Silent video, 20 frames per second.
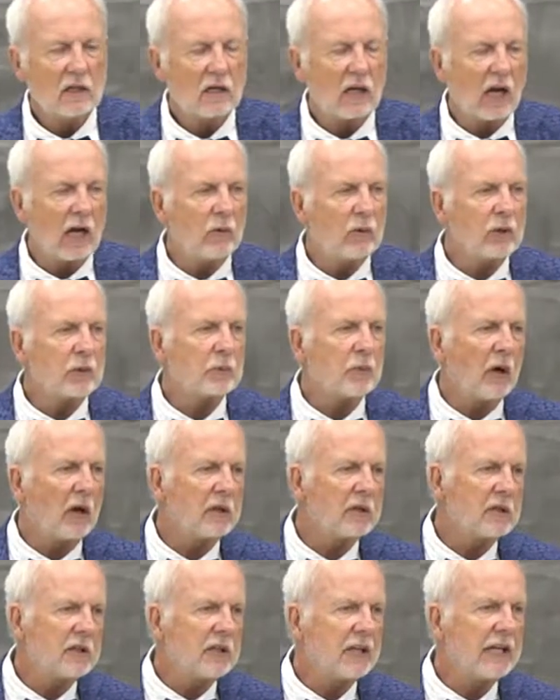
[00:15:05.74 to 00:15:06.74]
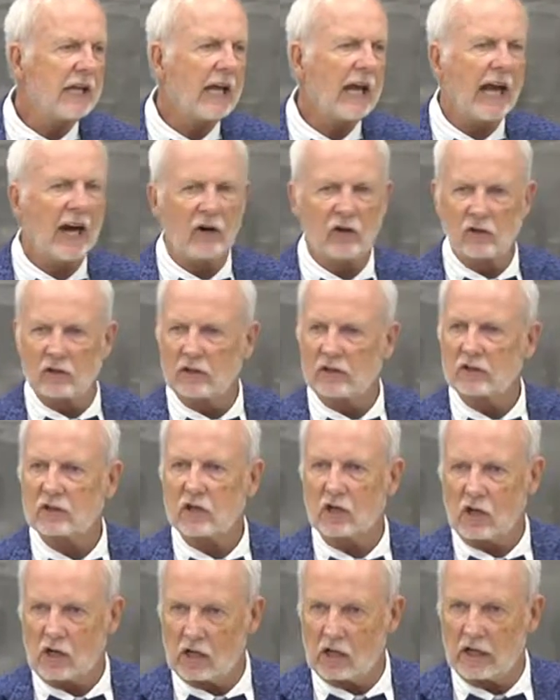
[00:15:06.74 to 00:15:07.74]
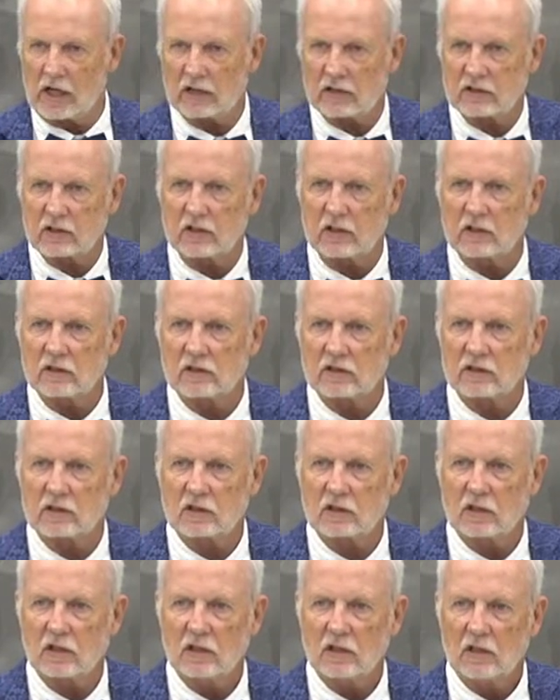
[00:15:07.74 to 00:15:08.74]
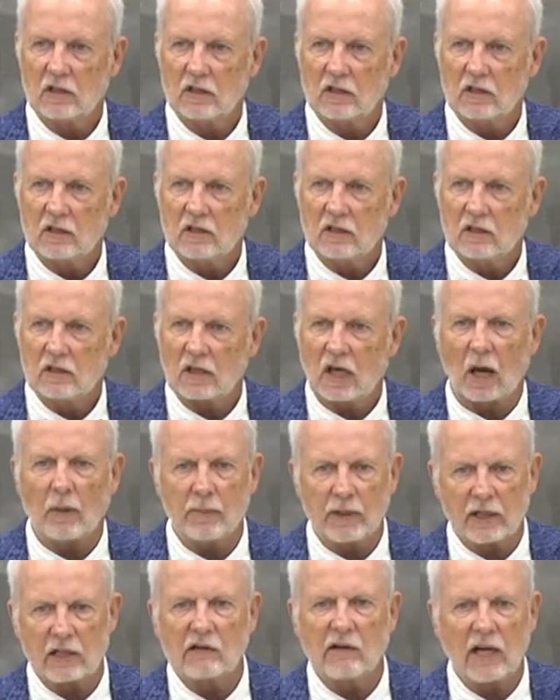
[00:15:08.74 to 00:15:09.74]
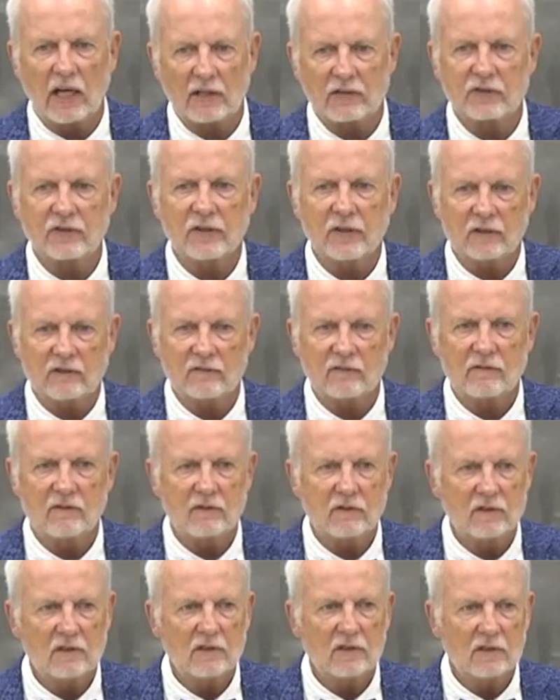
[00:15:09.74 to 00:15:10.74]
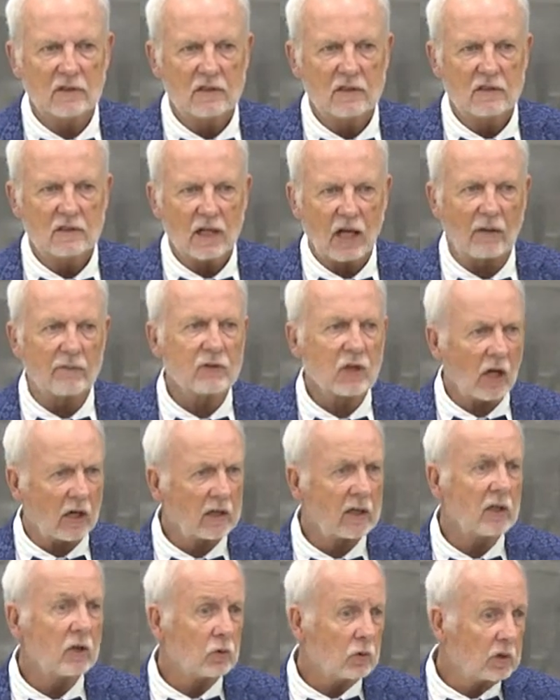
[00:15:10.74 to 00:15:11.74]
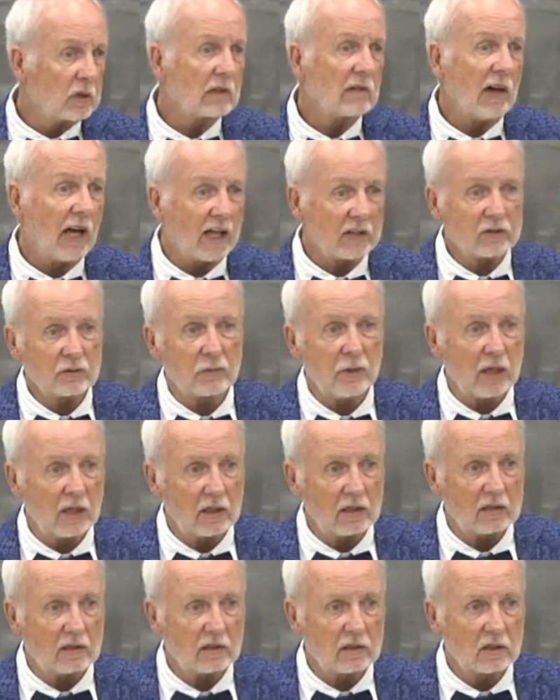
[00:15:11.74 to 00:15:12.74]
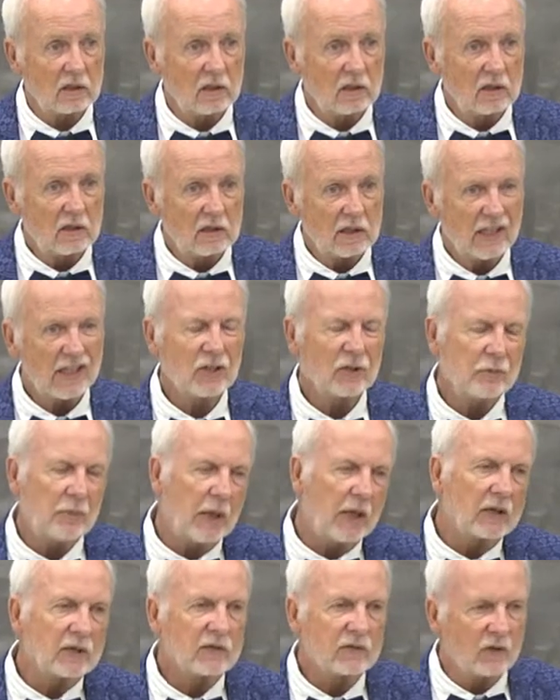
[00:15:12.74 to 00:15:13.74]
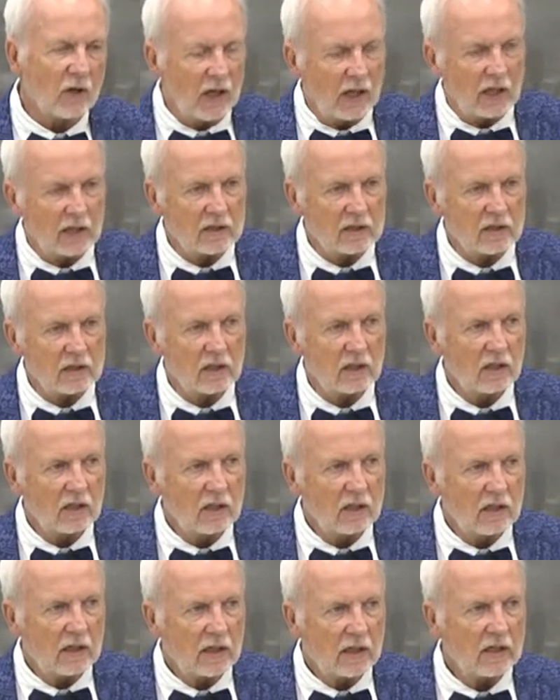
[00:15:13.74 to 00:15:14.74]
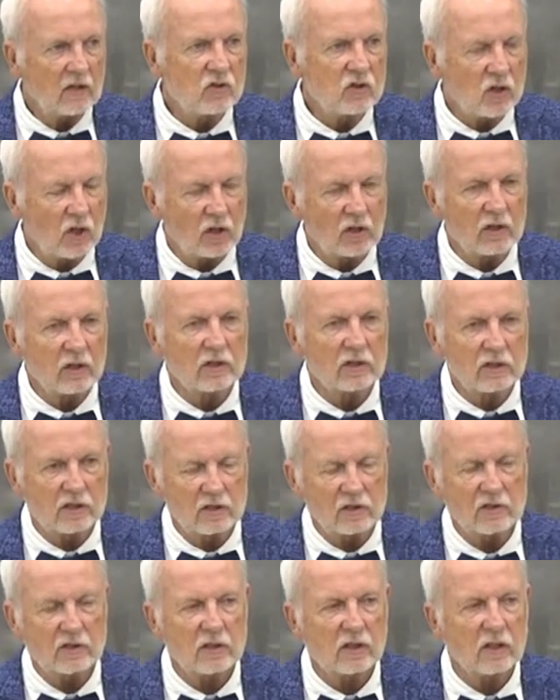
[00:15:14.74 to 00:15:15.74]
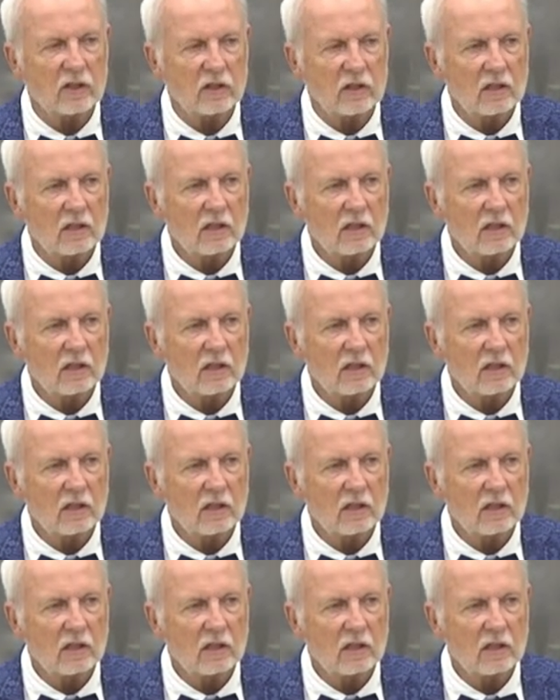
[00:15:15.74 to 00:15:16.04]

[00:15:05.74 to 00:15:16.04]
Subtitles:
I responded to countless car accidents. I'm in the classroom. I'm talking to his classmates, his best friends, his younger sister.